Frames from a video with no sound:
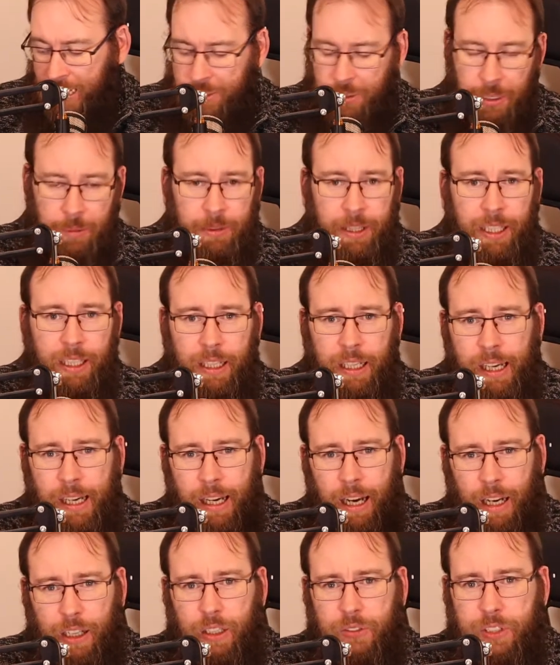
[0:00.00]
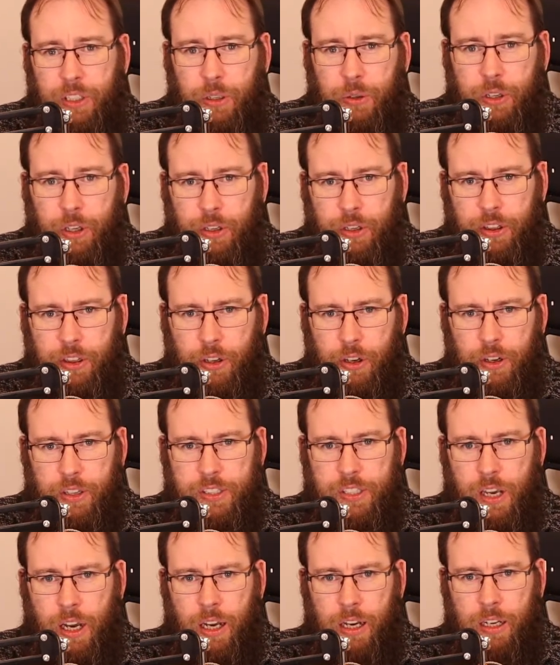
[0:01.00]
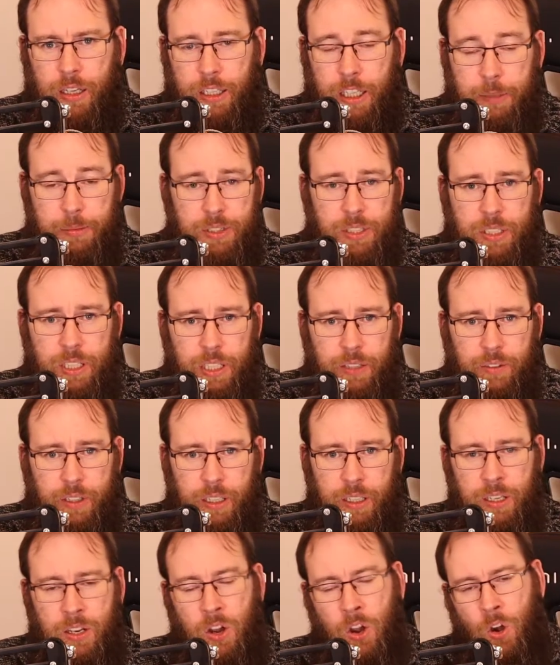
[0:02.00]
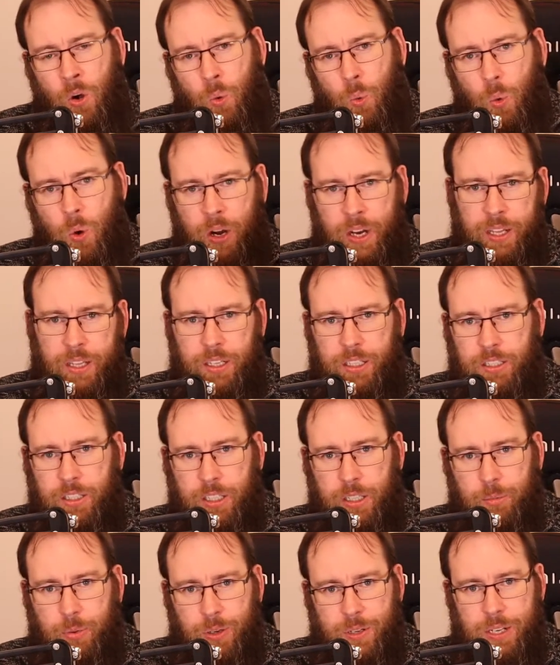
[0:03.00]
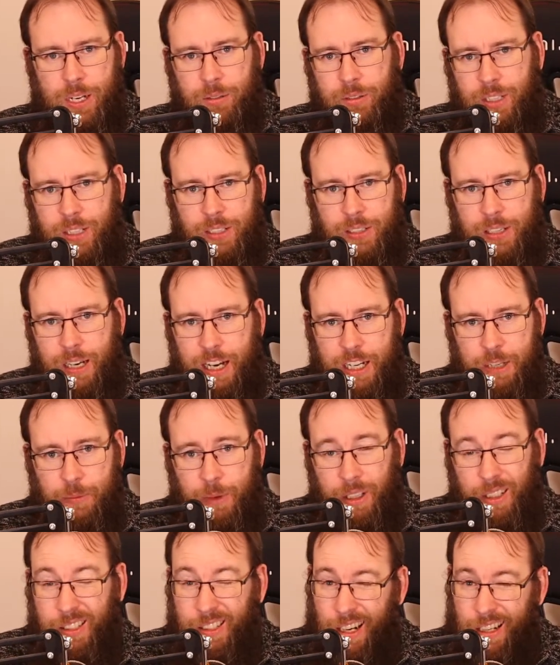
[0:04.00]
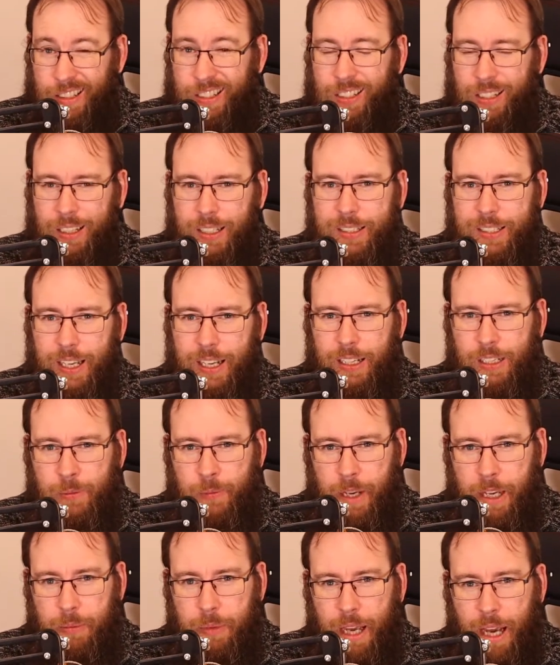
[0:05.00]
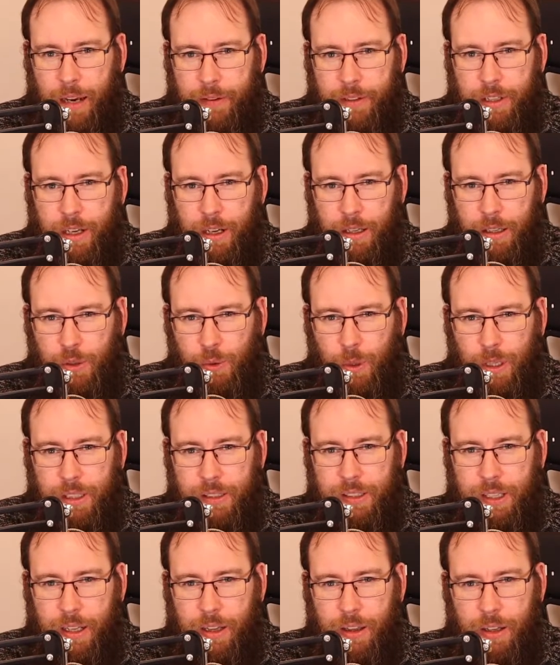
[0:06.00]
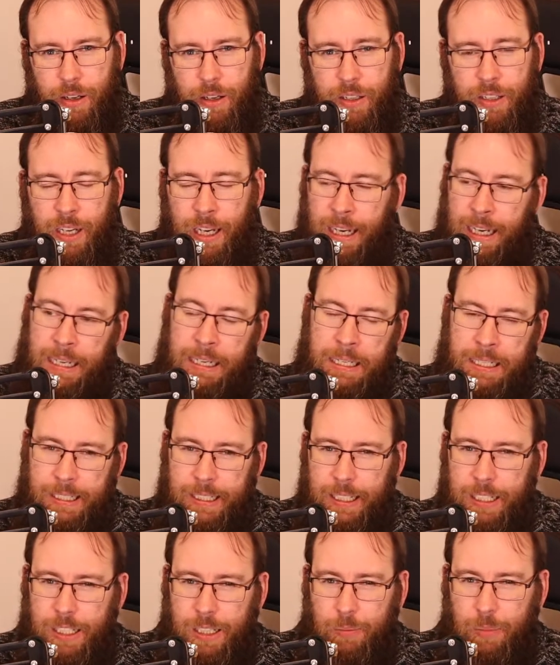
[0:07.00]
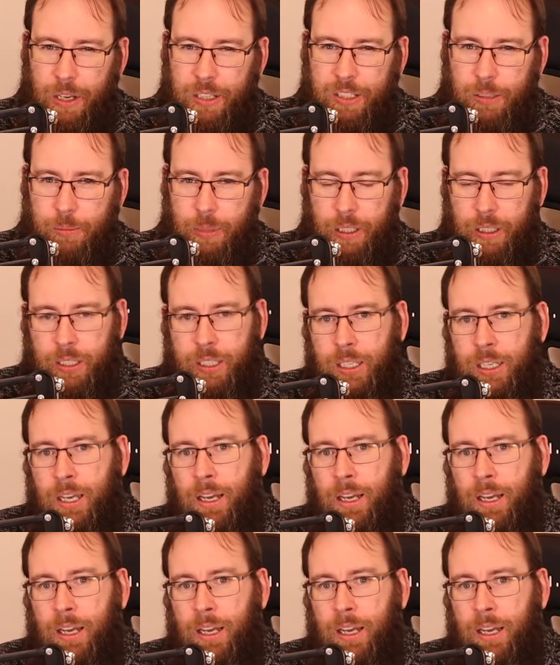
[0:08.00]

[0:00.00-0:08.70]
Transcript: what I'm thinking. I'd love to know your thoughts on Gibson TV, why they're trying to push out these Slash models. Do you think sales maybe haven't gone as well as they thought? That's a possibility.